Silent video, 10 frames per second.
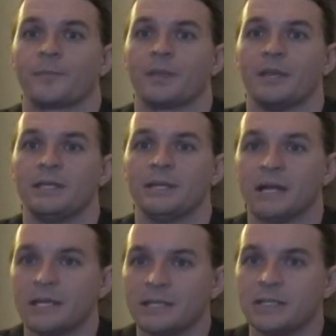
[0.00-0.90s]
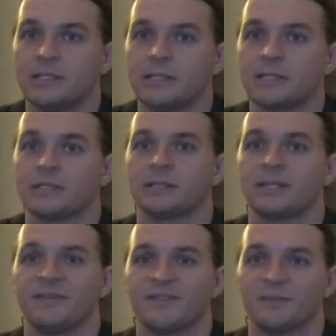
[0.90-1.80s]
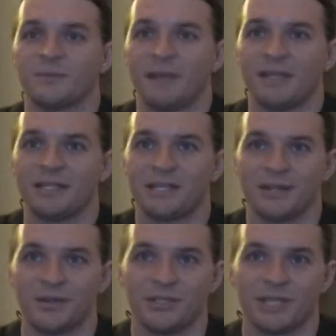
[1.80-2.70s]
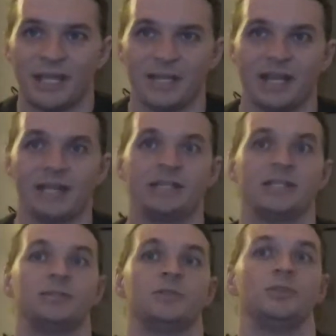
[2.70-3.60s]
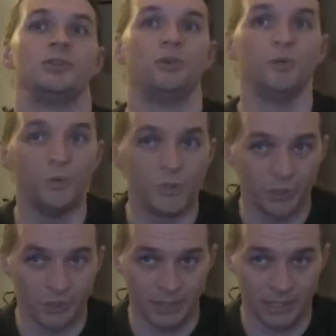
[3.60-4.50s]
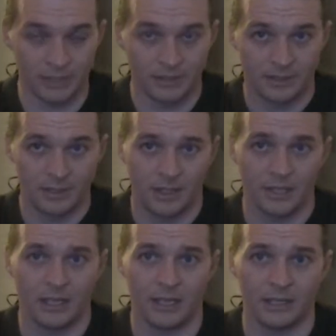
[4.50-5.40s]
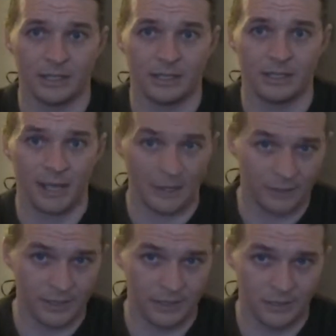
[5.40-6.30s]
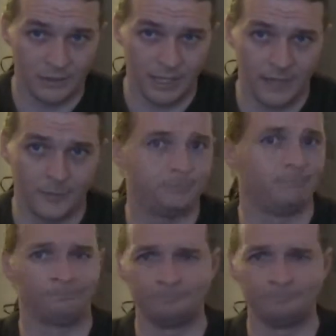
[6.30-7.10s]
he does leave some space here in saying that this is usually how things go down,